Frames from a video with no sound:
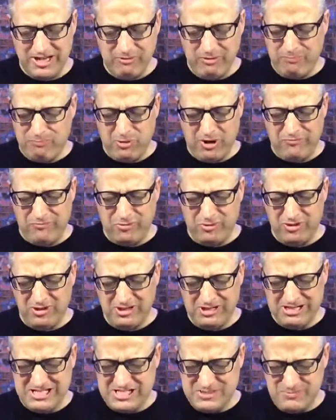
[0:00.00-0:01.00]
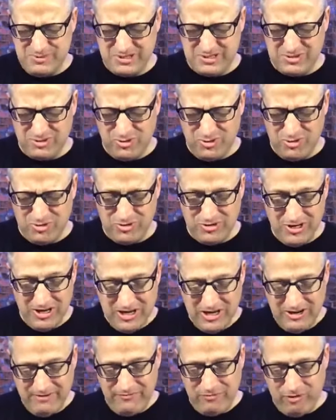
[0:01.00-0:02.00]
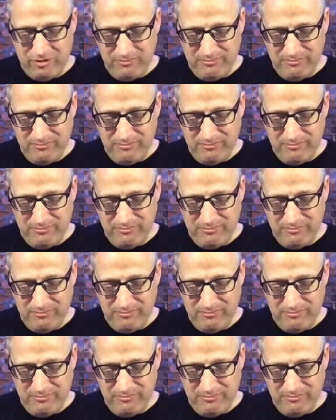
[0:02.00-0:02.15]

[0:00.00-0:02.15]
We pray for Elizabeth, Lord, for